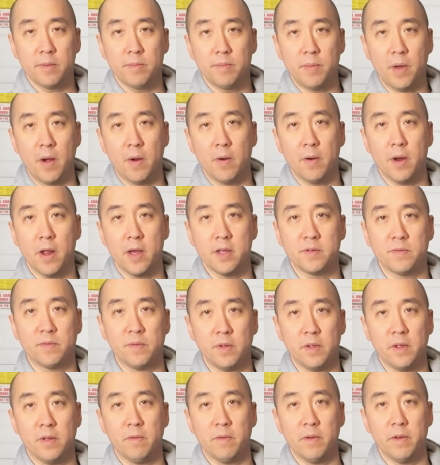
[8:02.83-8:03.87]
Bauer has
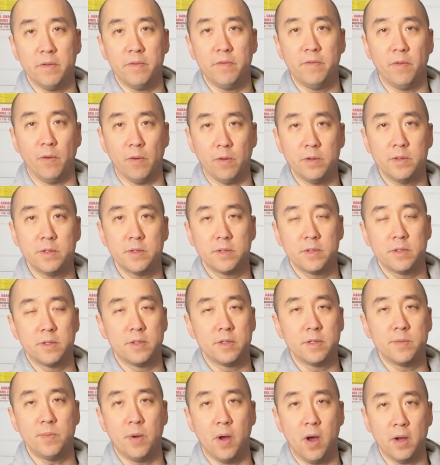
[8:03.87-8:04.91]
really reinforced
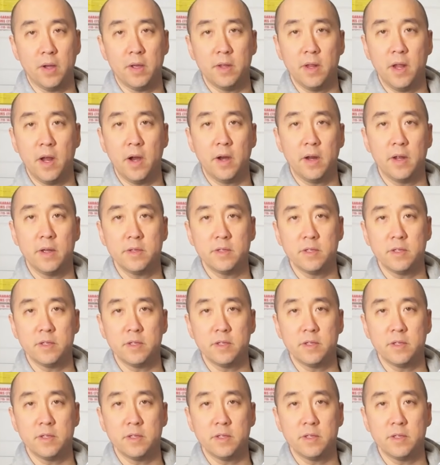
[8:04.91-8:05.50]
this pocket area.